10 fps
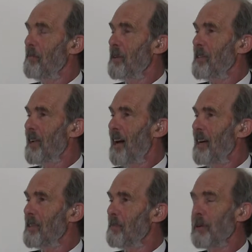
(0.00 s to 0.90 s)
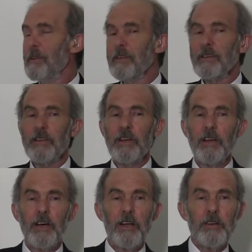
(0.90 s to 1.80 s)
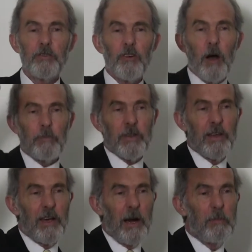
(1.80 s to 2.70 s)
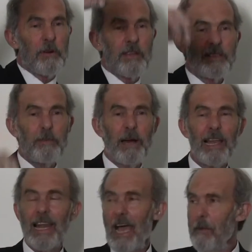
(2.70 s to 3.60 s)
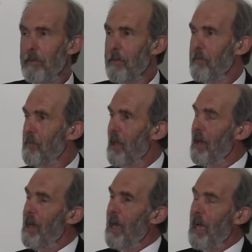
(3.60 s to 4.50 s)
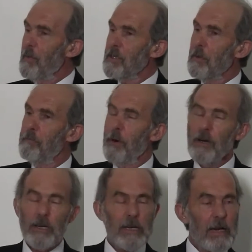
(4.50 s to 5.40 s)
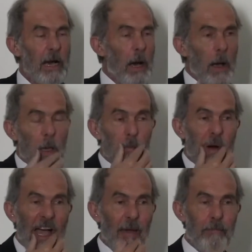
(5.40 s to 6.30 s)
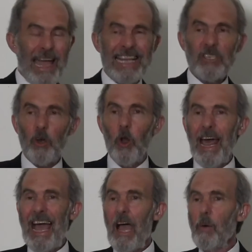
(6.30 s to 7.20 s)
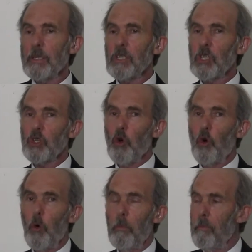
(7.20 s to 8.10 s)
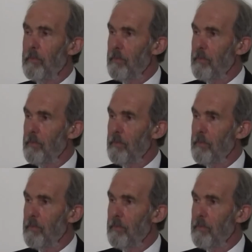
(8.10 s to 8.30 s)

Priscilla Husband, dropped a book into my lap. It was a book by a man called Howard Storm.